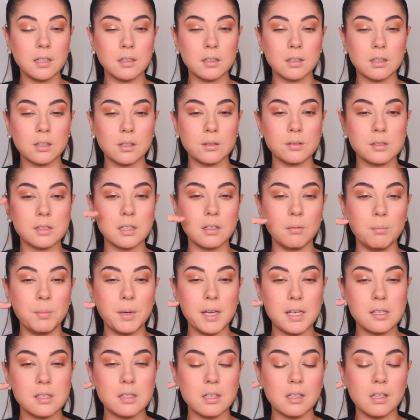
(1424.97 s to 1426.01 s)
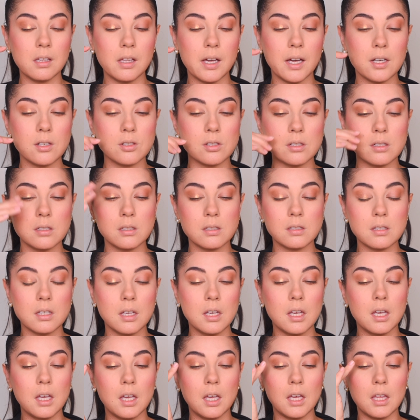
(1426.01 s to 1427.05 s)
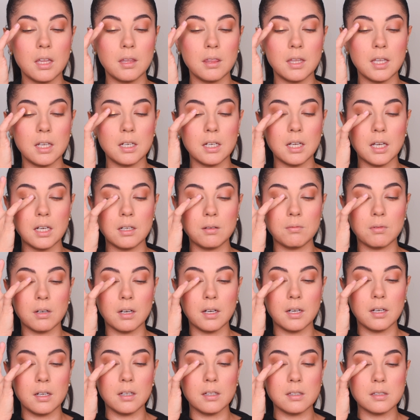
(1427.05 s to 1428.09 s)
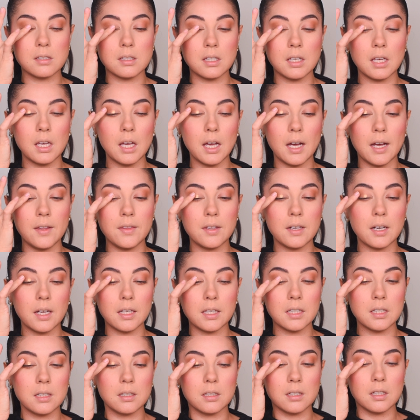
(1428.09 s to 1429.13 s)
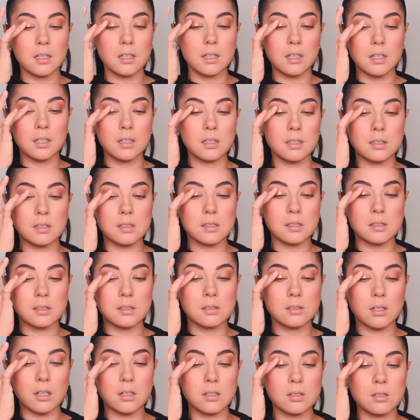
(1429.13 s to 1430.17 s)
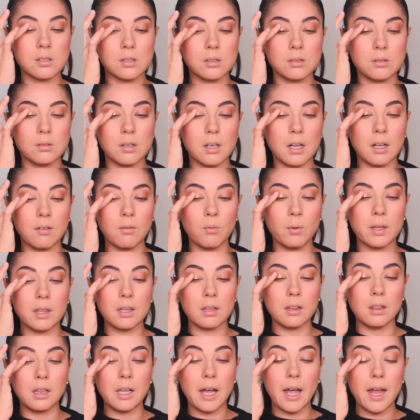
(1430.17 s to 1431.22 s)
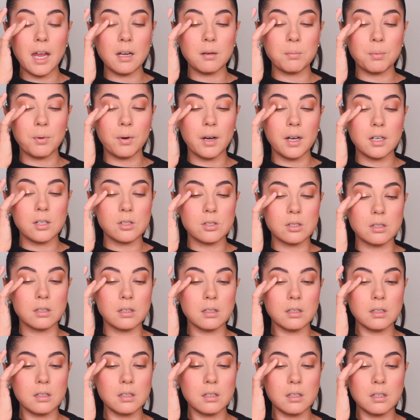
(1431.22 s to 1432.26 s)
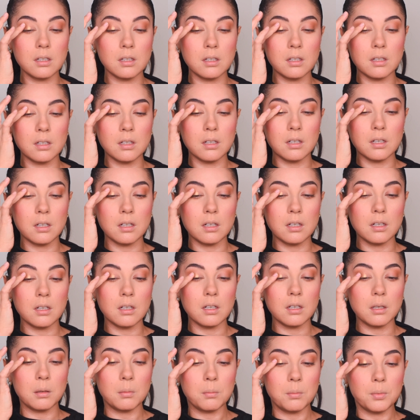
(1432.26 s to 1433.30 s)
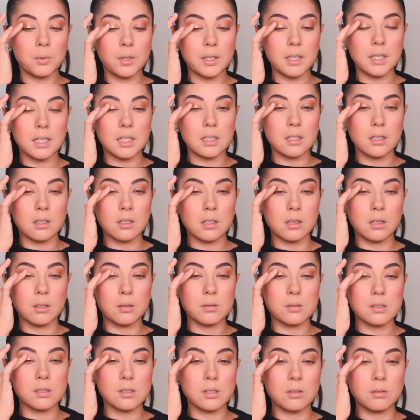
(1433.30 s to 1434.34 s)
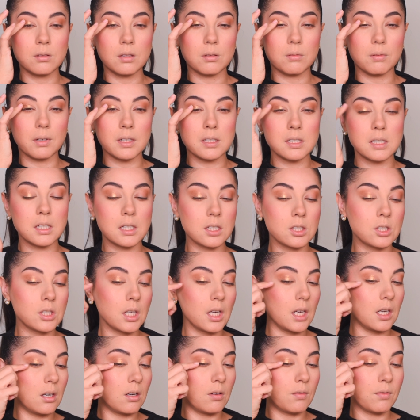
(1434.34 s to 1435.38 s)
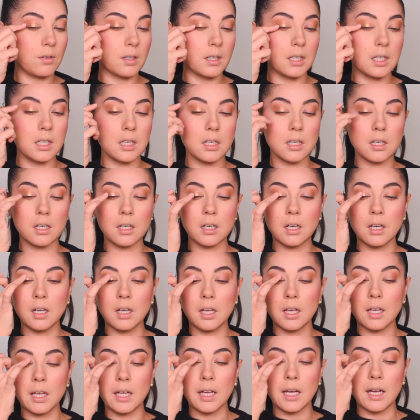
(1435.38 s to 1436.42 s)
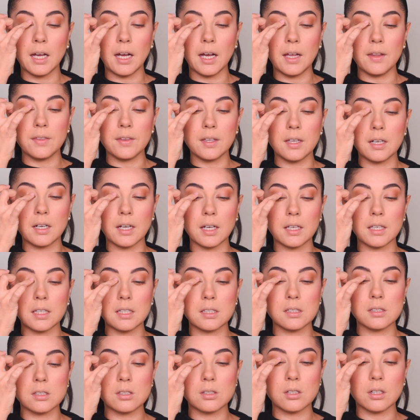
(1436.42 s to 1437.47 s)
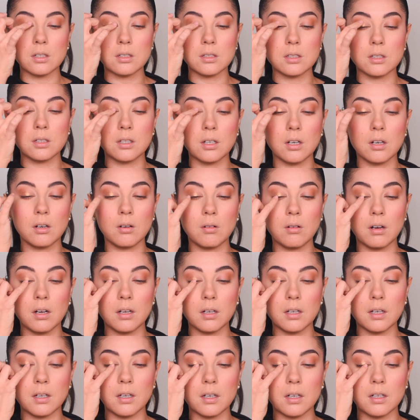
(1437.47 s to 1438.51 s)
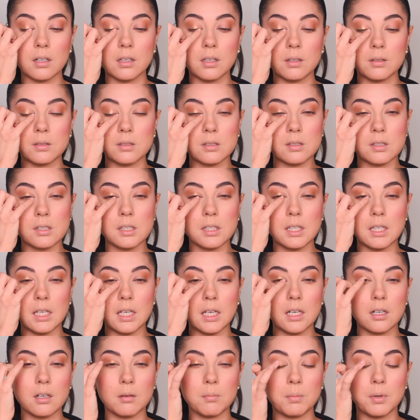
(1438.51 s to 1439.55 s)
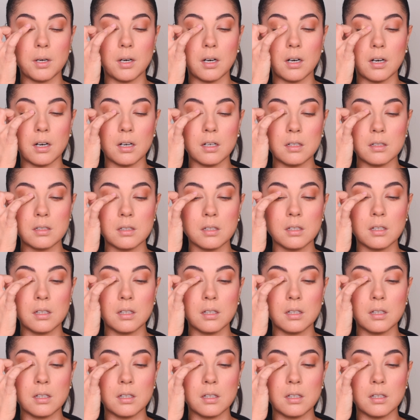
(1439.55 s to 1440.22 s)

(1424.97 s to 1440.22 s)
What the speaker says: close to the base of the lashes than anywhere else. And then I can start to, with light pressure, bring it close to the rustic shade over here. And then I can start to go closer to the inner part